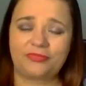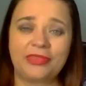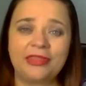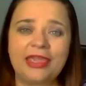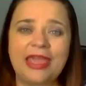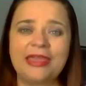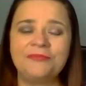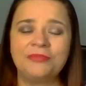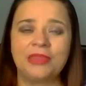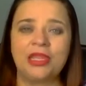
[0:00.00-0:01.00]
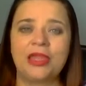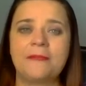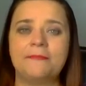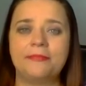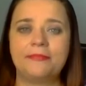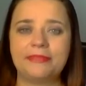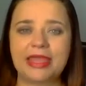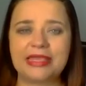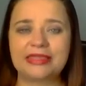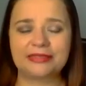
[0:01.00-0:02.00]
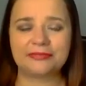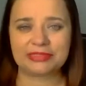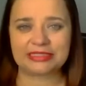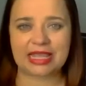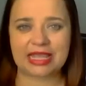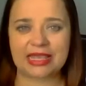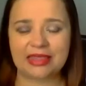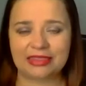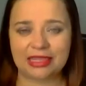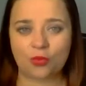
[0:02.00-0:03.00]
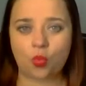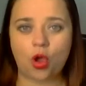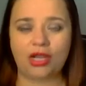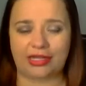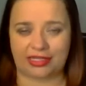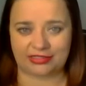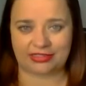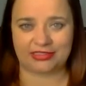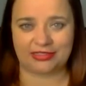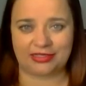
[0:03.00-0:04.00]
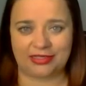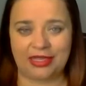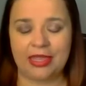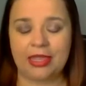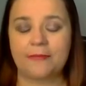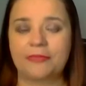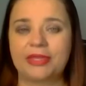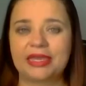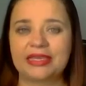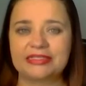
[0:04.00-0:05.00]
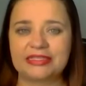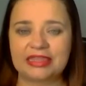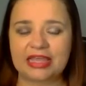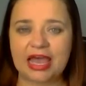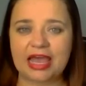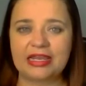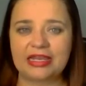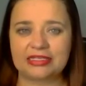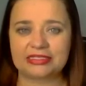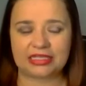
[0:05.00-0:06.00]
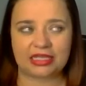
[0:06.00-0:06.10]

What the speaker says: blah. Okay? Make them say they want it. Because that is,